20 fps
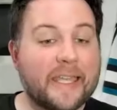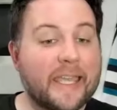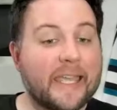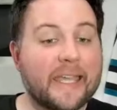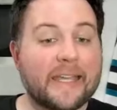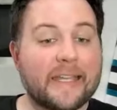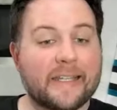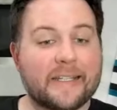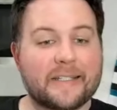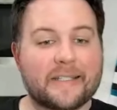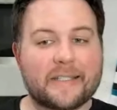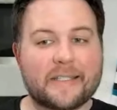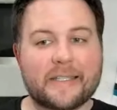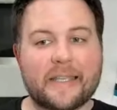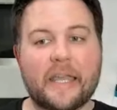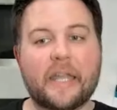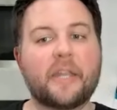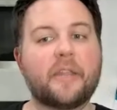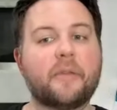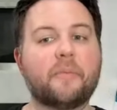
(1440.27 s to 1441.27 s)
can't
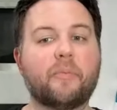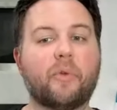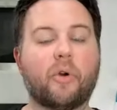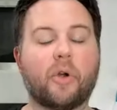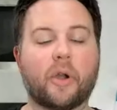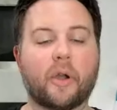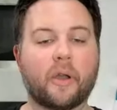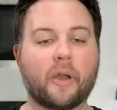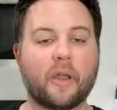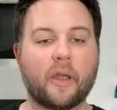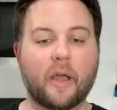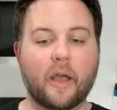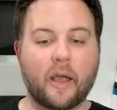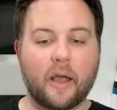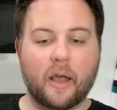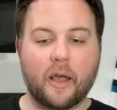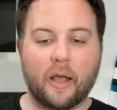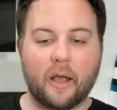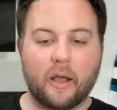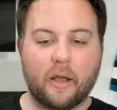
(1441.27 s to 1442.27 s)
anymore.
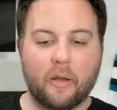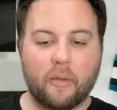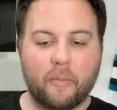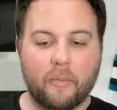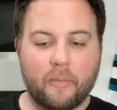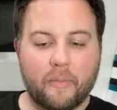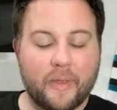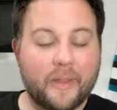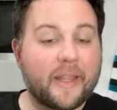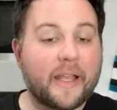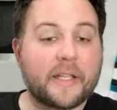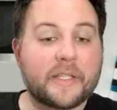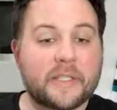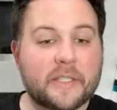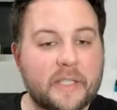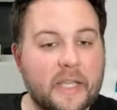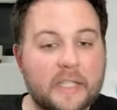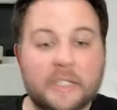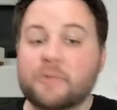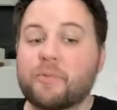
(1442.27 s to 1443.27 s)
Um, and
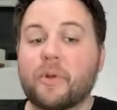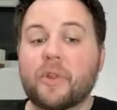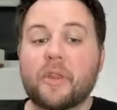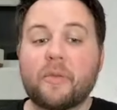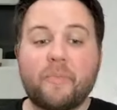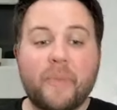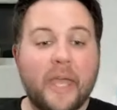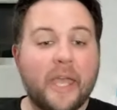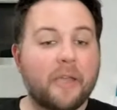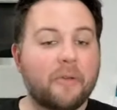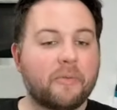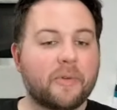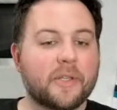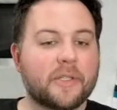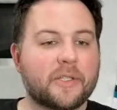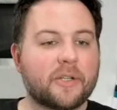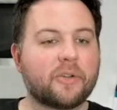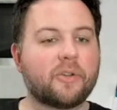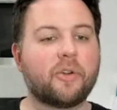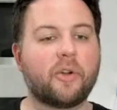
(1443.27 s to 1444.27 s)
that's that's where the
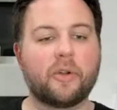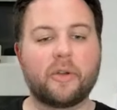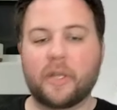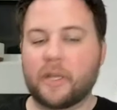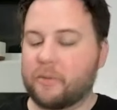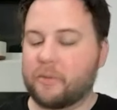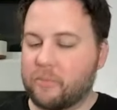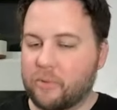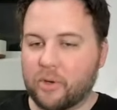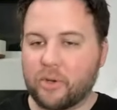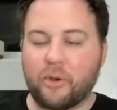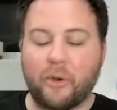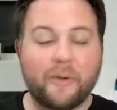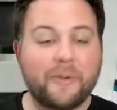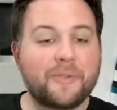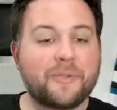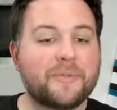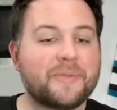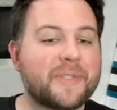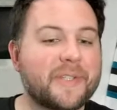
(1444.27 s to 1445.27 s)
Penguins are going. Like we're
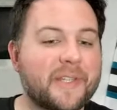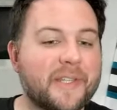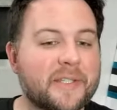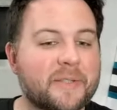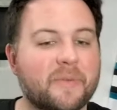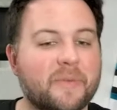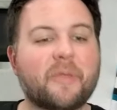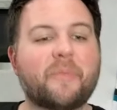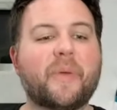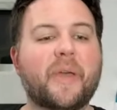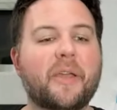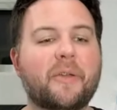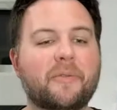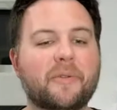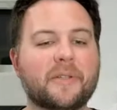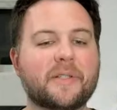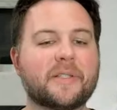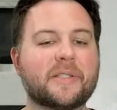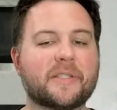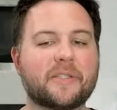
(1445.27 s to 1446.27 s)
going to see this with the
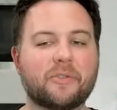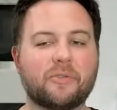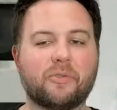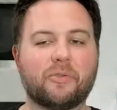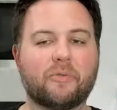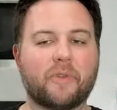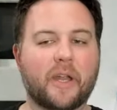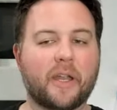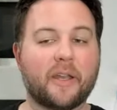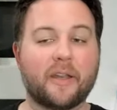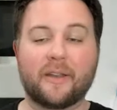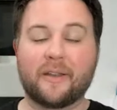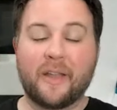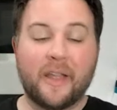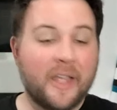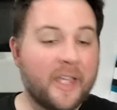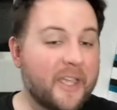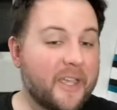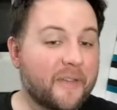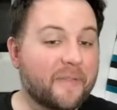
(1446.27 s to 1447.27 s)
Penguins soon, right? And
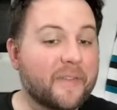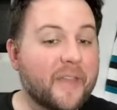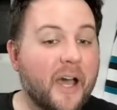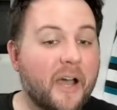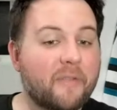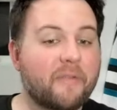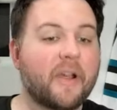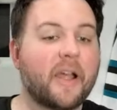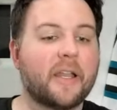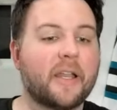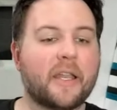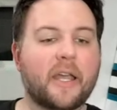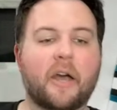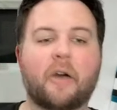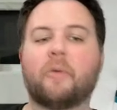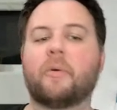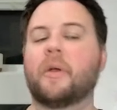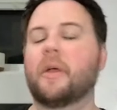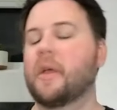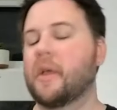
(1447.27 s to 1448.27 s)
if not right
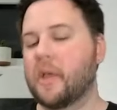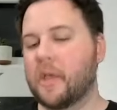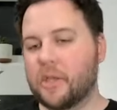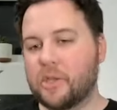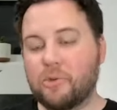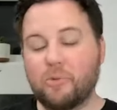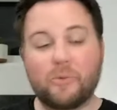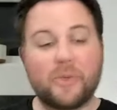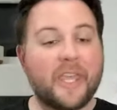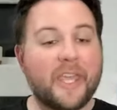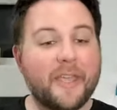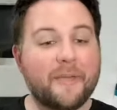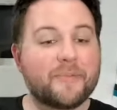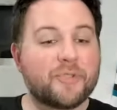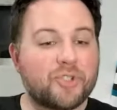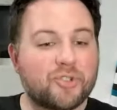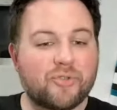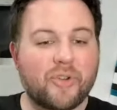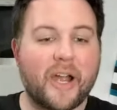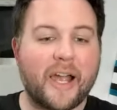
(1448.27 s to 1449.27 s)
now, you
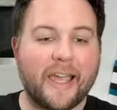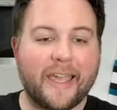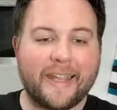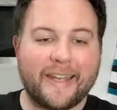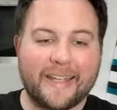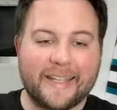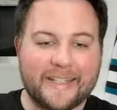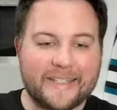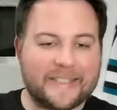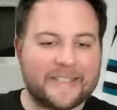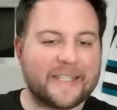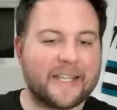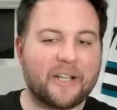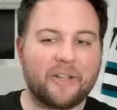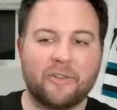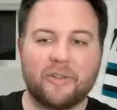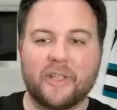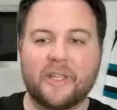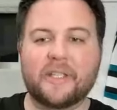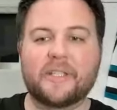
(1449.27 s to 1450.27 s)
keep trying
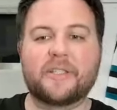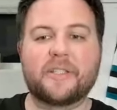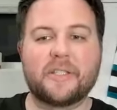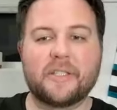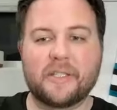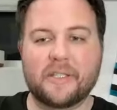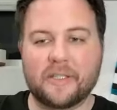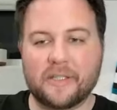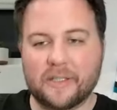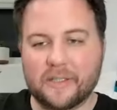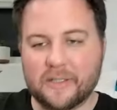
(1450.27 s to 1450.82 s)
until it's